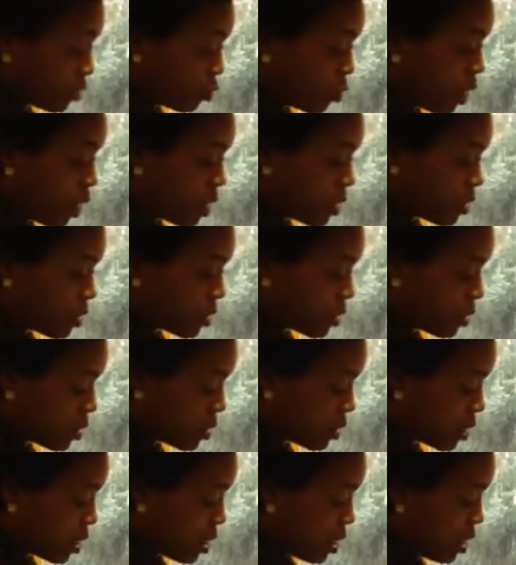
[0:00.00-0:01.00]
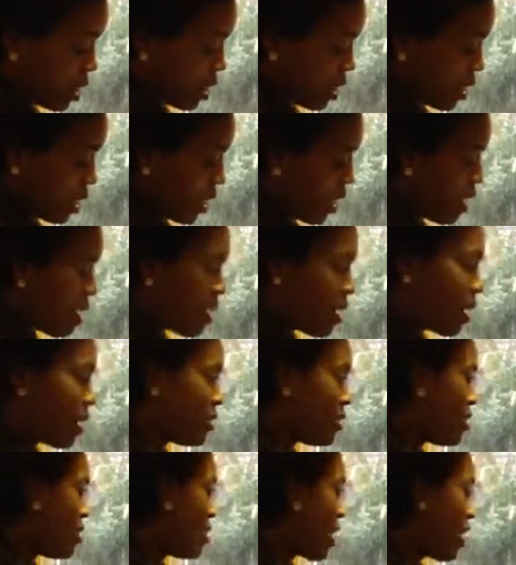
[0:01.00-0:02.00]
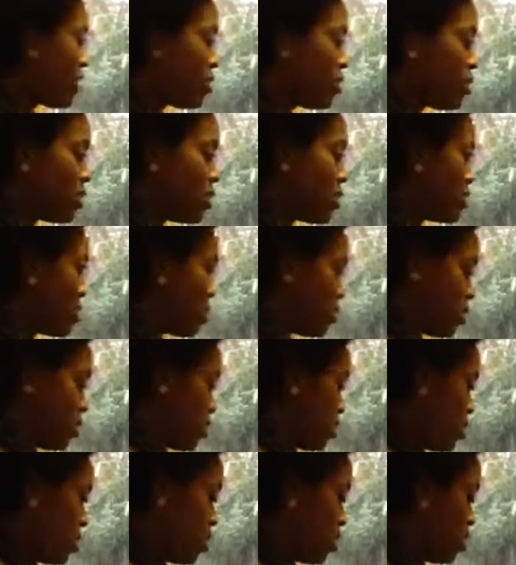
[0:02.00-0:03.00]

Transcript: trousers. I just think it's